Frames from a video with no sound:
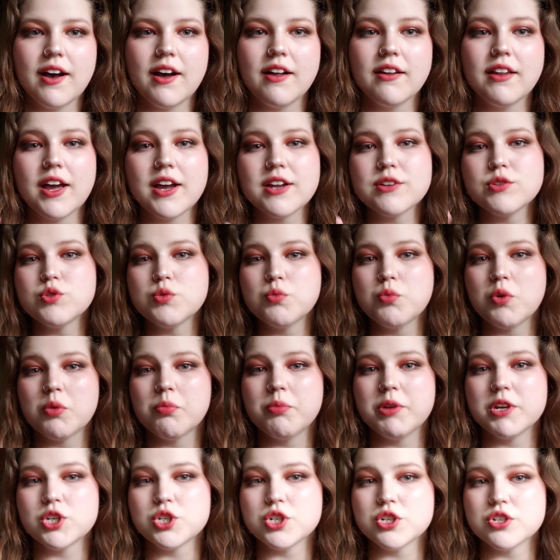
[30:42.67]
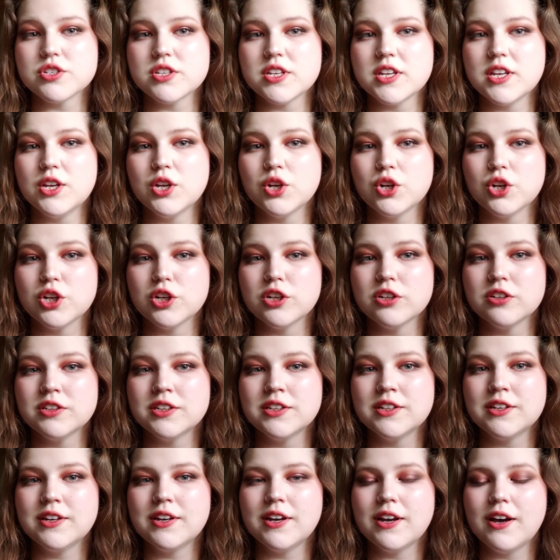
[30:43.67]
I'll add some more pictures here
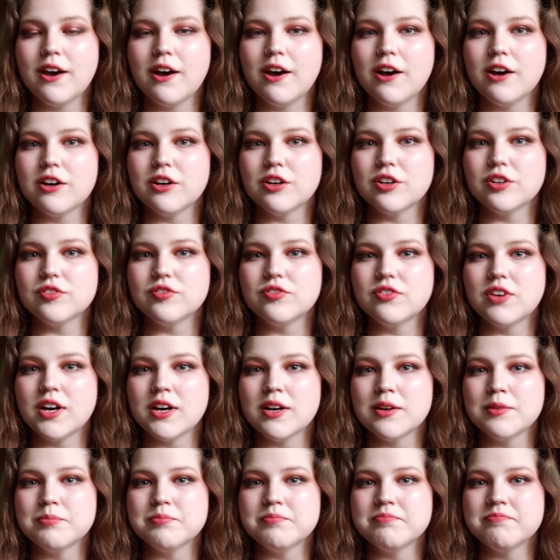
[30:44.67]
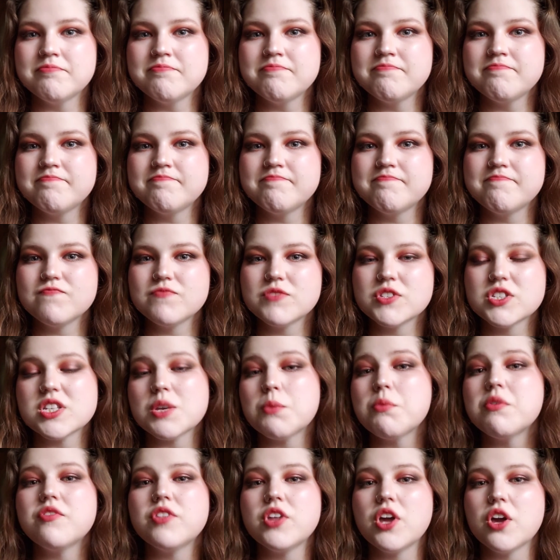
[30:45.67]
of
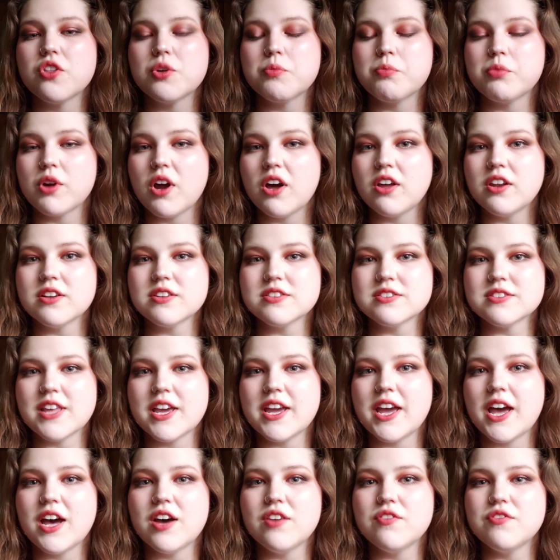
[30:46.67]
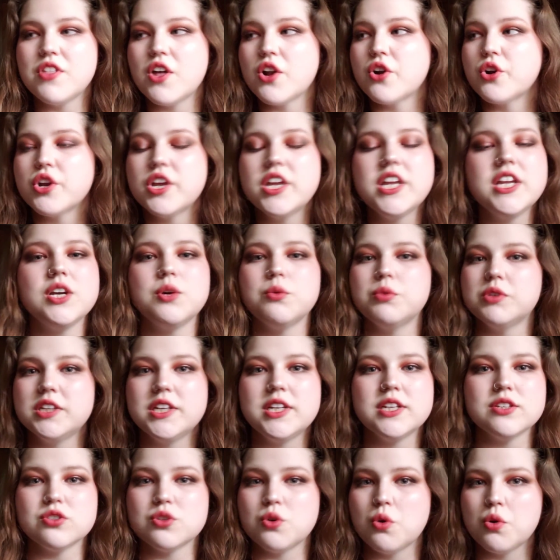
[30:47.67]
some of the other products they have that are
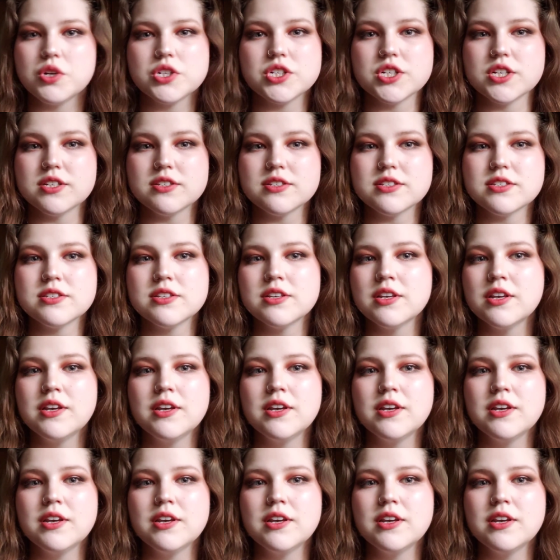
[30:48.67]
equally as gorgeous.